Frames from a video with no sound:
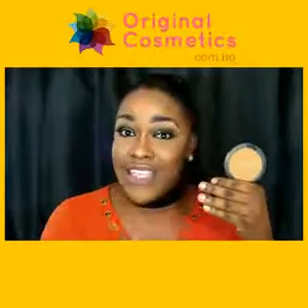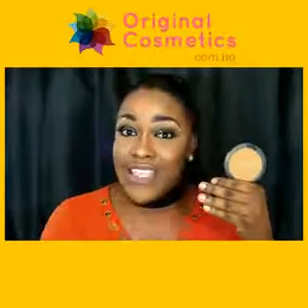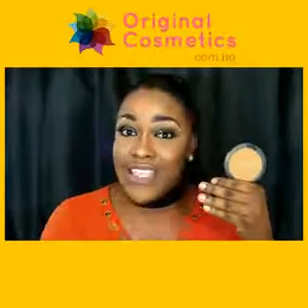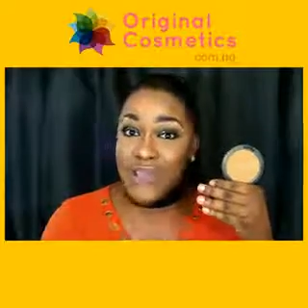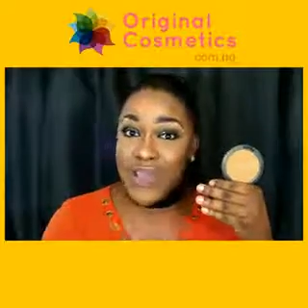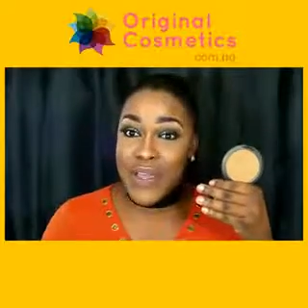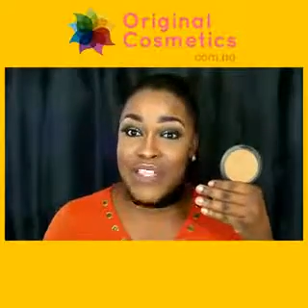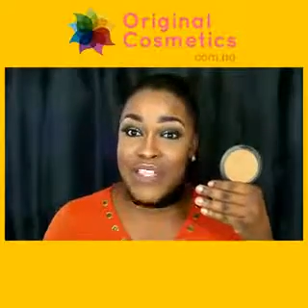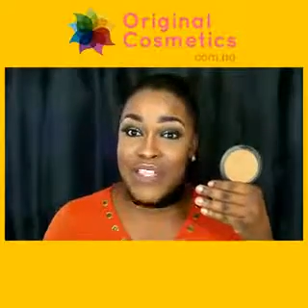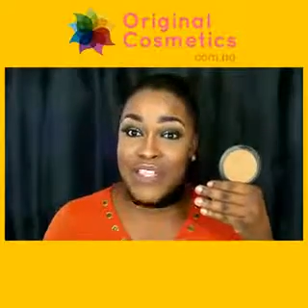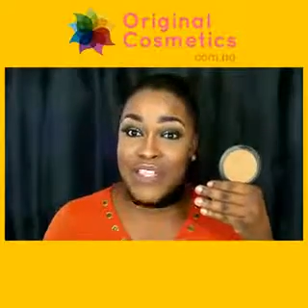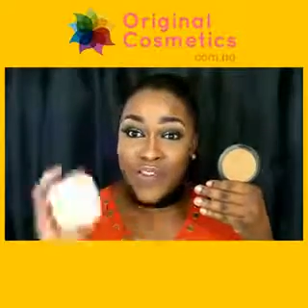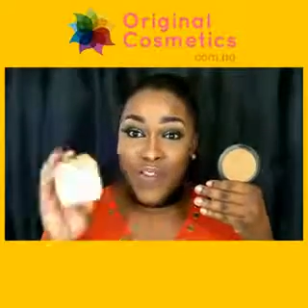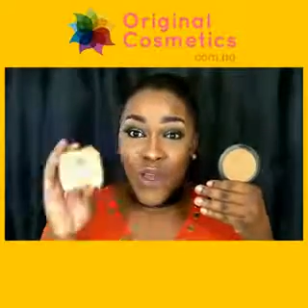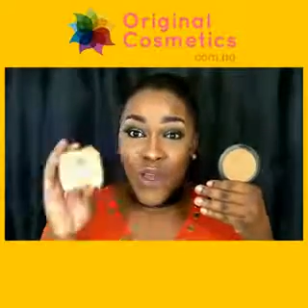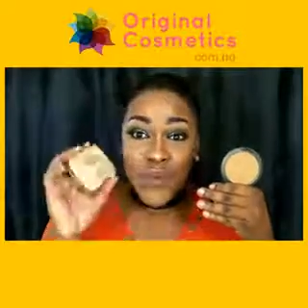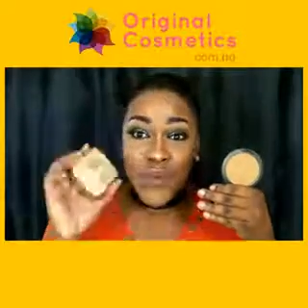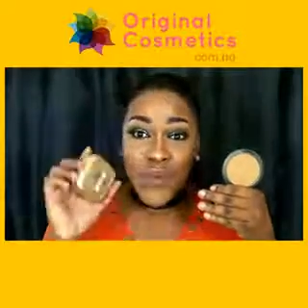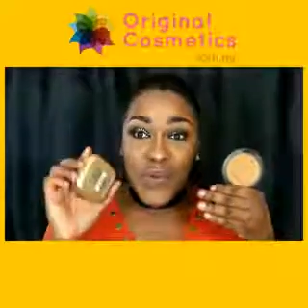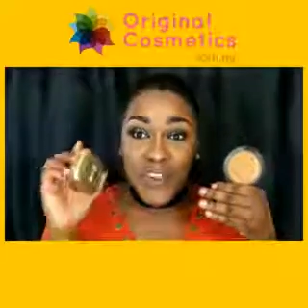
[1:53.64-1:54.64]

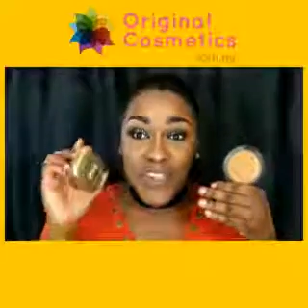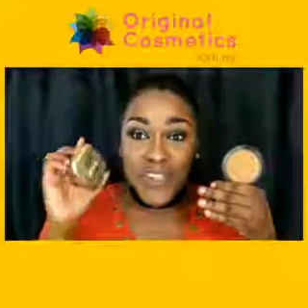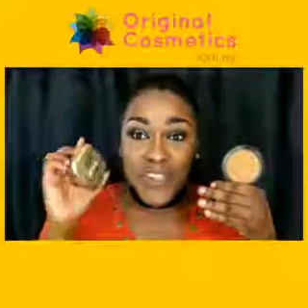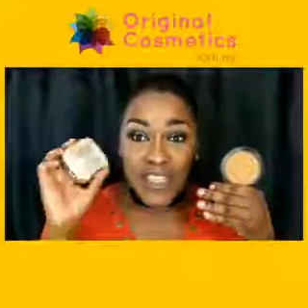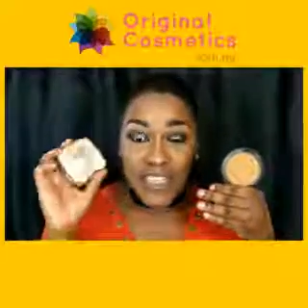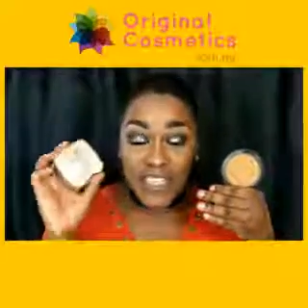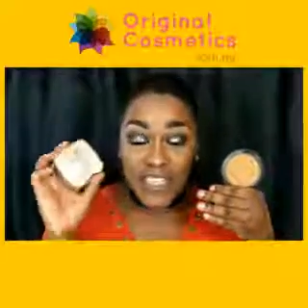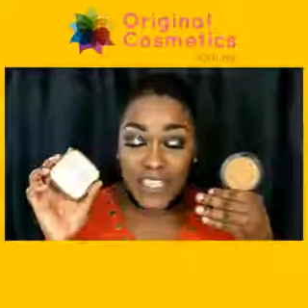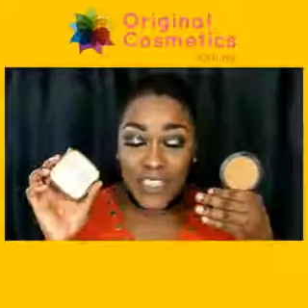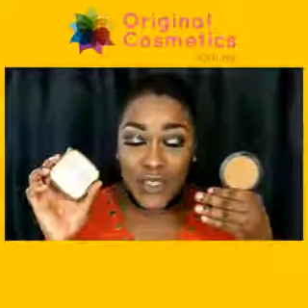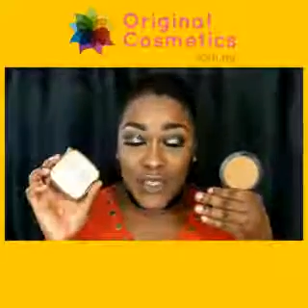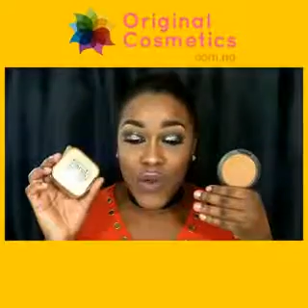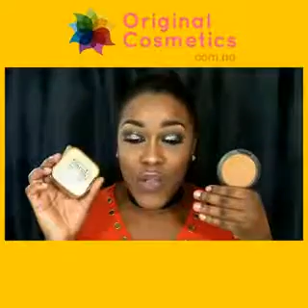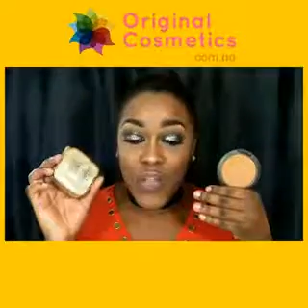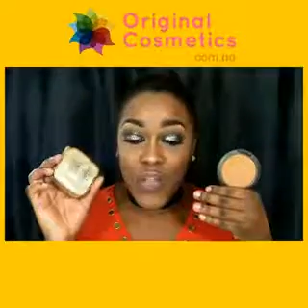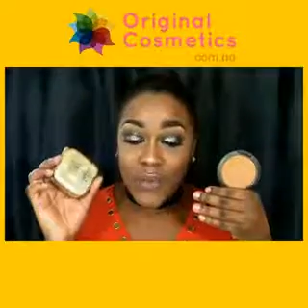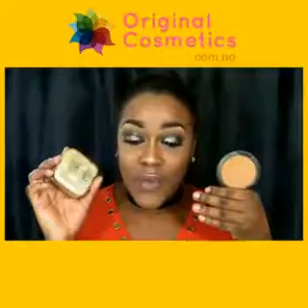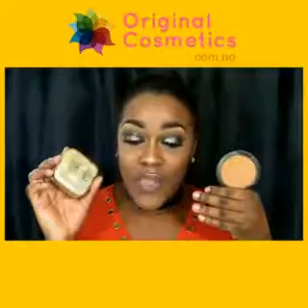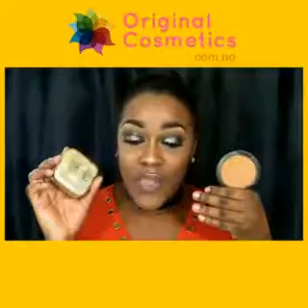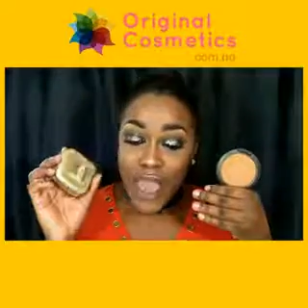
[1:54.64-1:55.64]
expensive compared to this
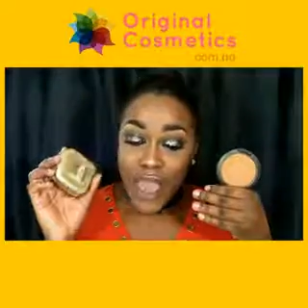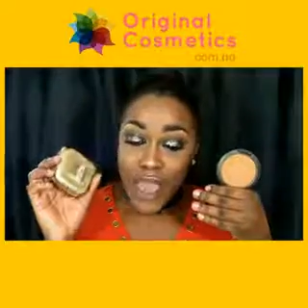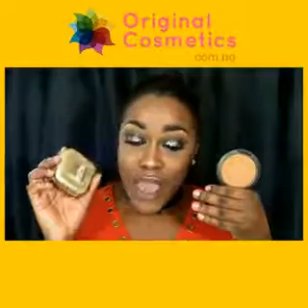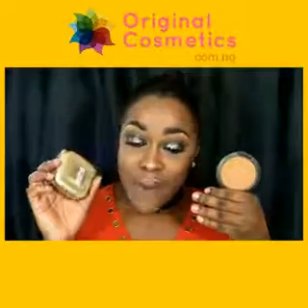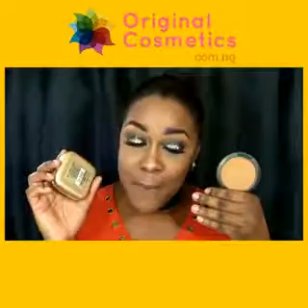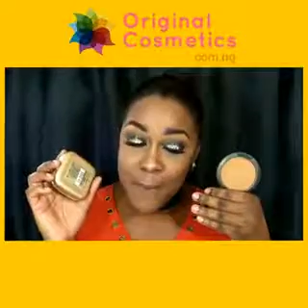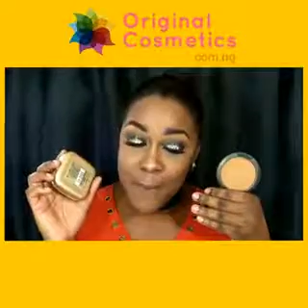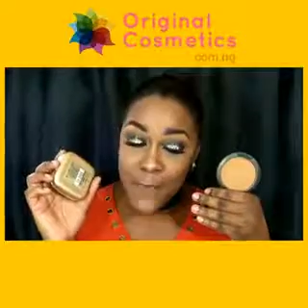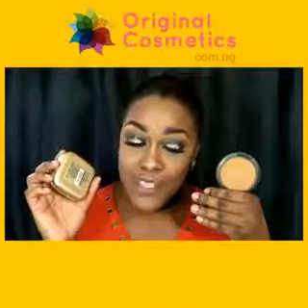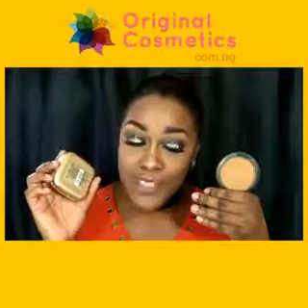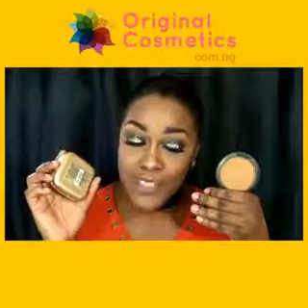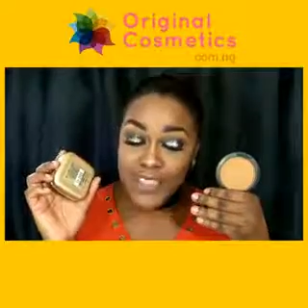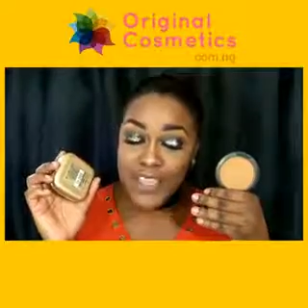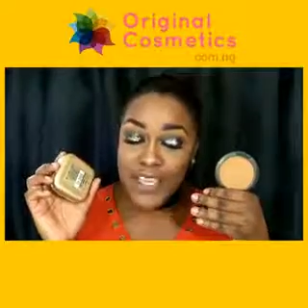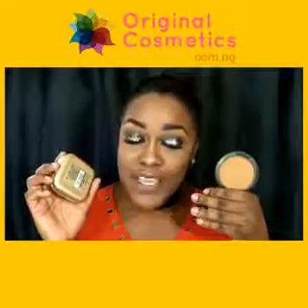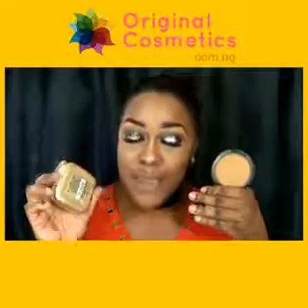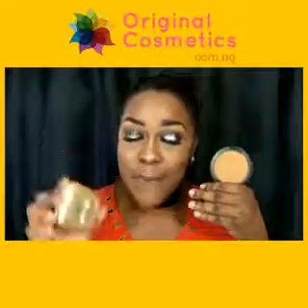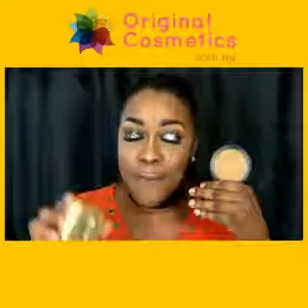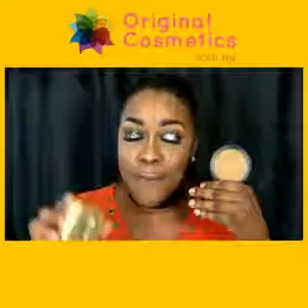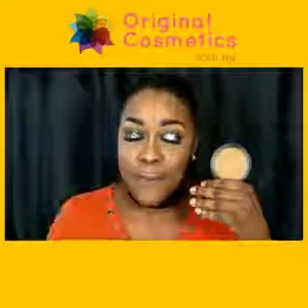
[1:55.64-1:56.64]
one, I
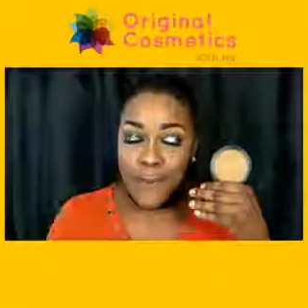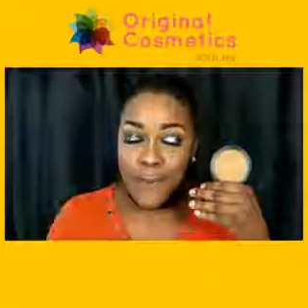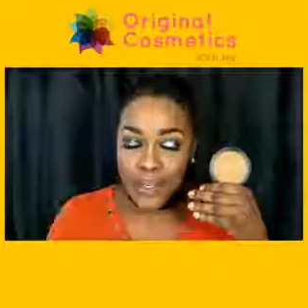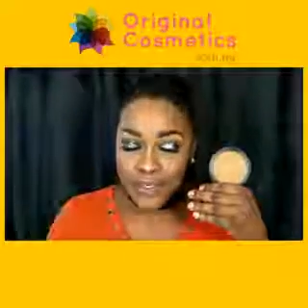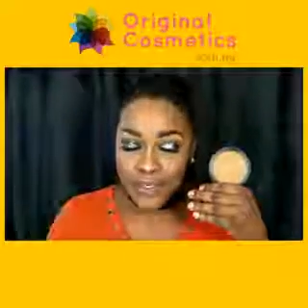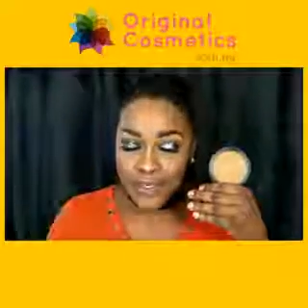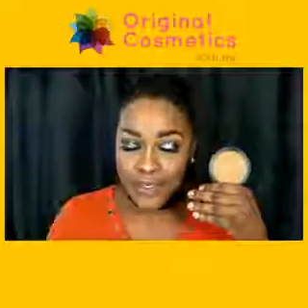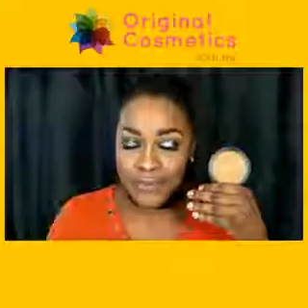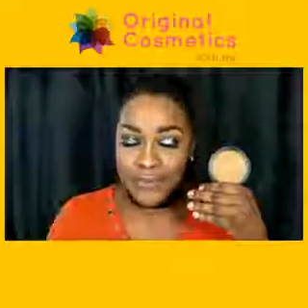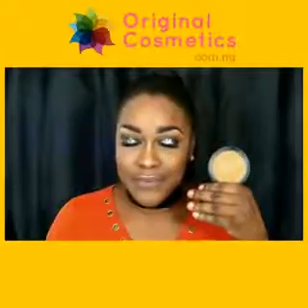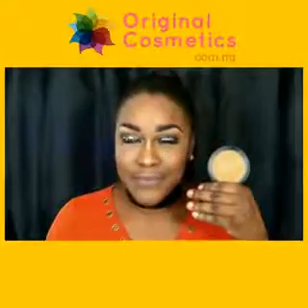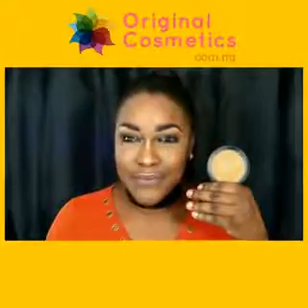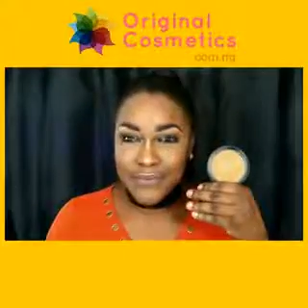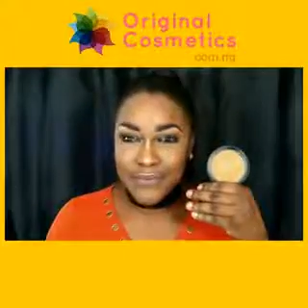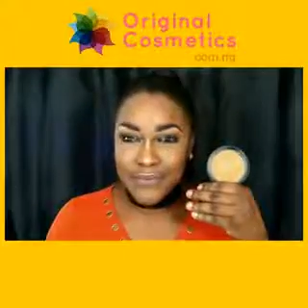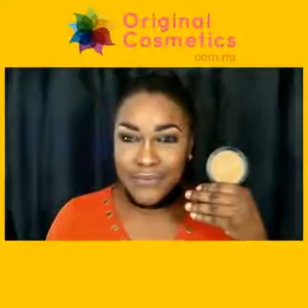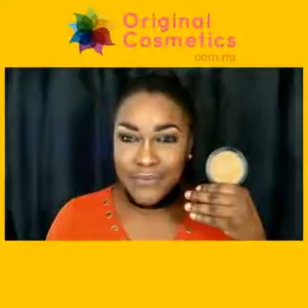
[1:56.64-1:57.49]
must say. But